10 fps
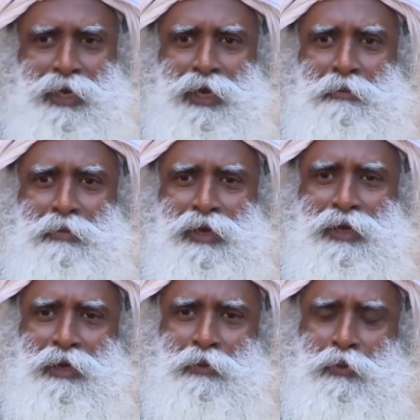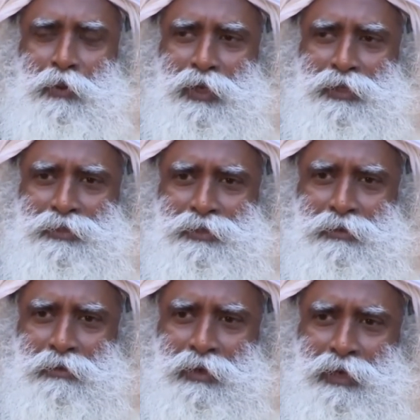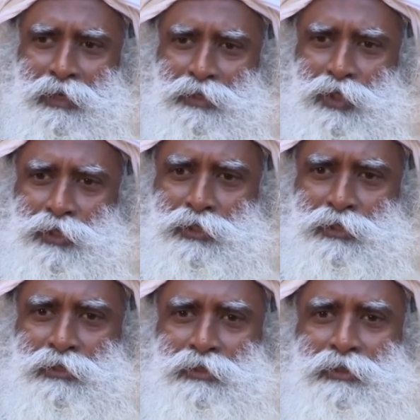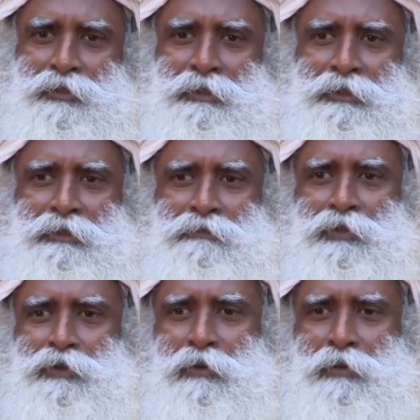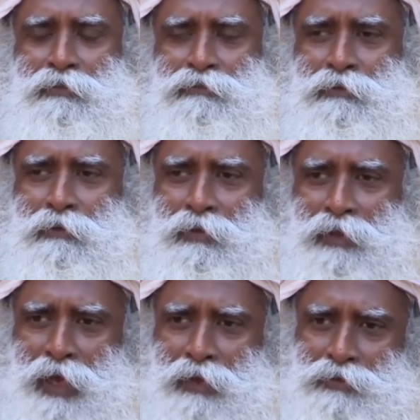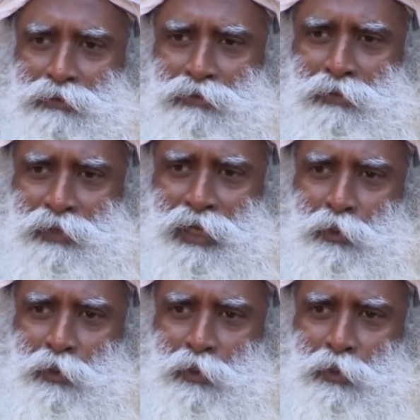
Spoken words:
I'm running a volunteer organization with over 4,000 full-time